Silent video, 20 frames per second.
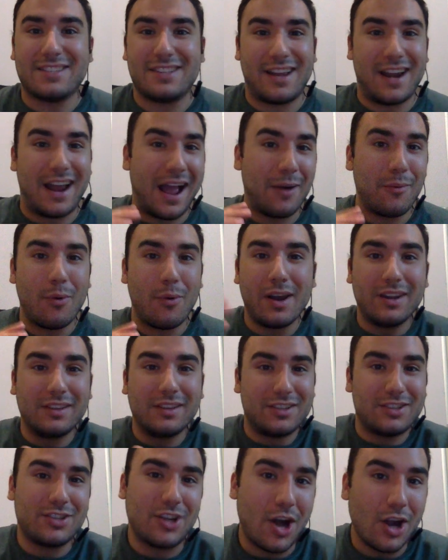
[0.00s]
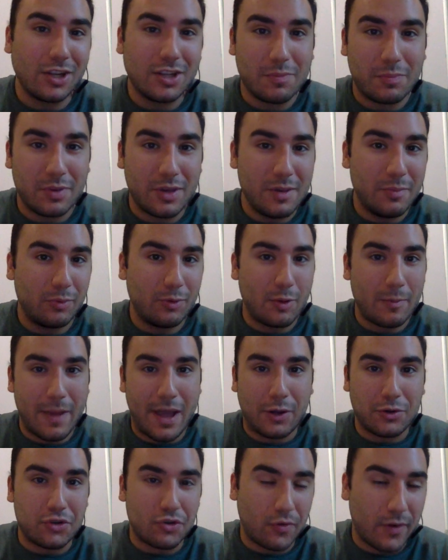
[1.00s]
And I wanted to talk to people
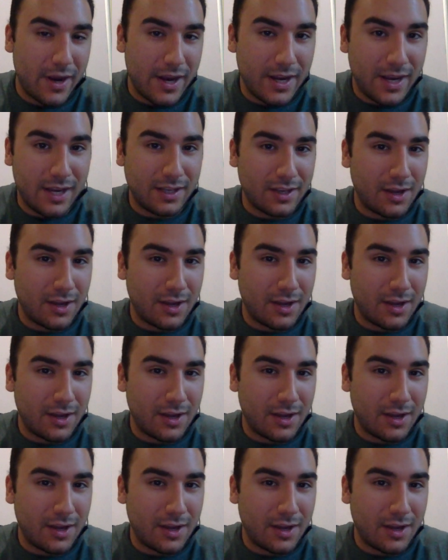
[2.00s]
about trading.